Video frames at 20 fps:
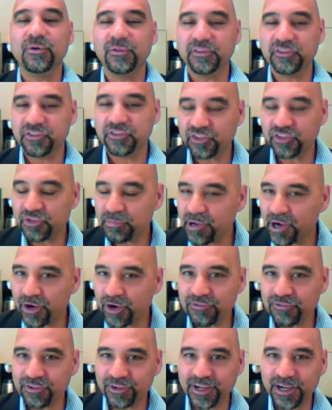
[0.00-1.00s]
Google is
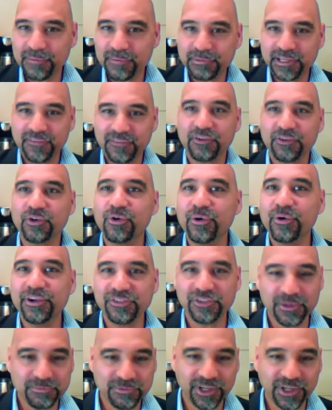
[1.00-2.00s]
such a powerful company that
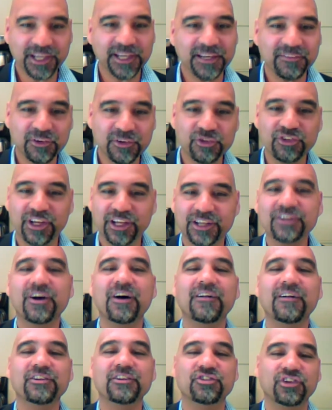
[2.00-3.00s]
they're always updating
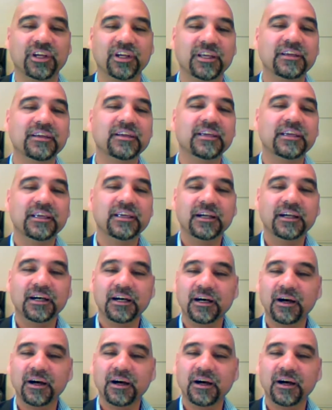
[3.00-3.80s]
their technology.